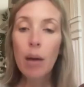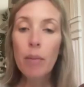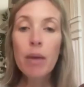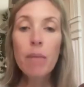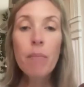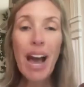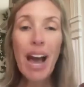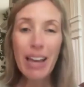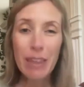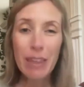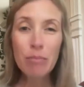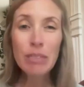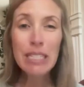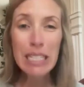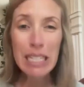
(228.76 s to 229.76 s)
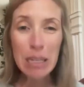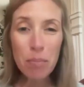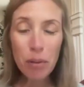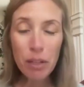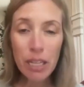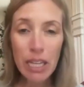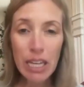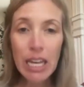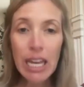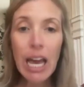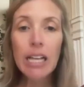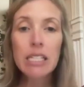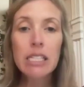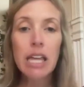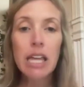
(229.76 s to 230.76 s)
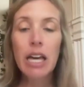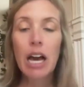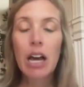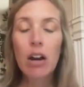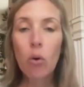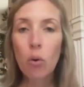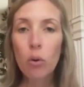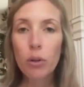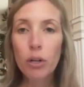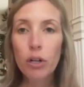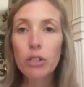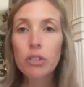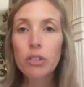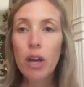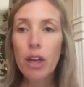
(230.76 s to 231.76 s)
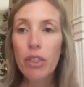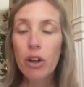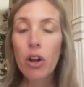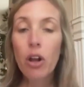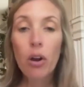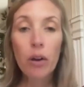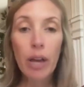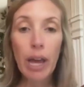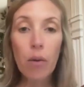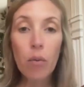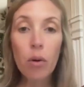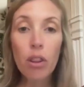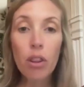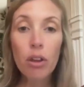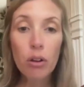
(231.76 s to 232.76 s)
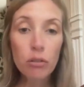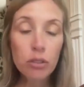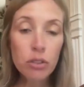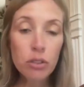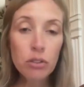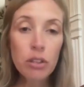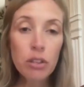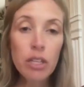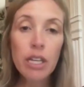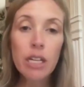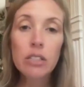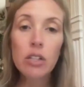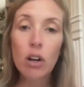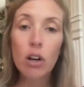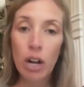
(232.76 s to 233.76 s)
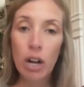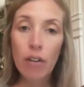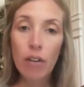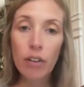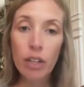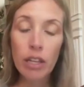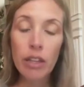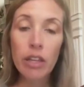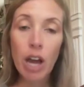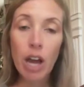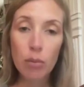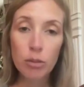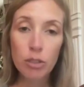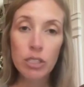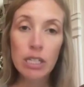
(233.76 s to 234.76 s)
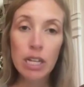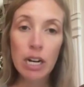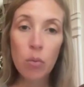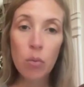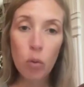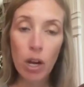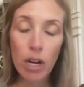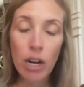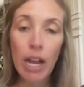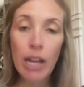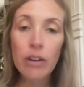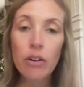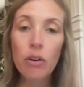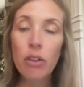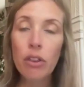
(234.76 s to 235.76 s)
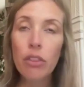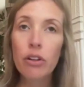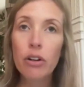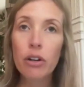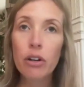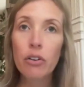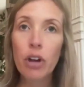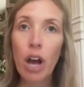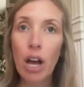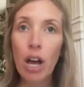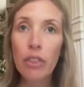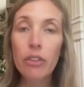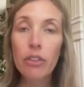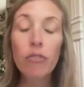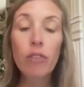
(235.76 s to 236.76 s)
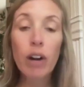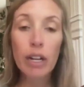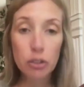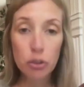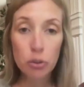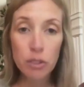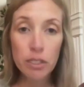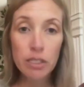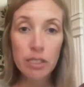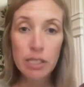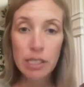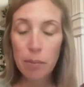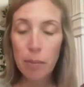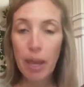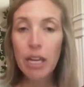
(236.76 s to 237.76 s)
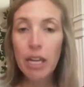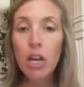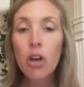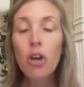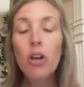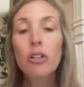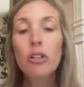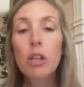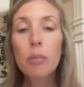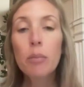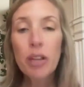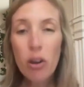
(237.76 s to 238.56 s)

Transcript: impact them deeply as they got older. So I thought, okay, well, those 2 things are not really the options that I want. I know that they're not the right choices to make. So let me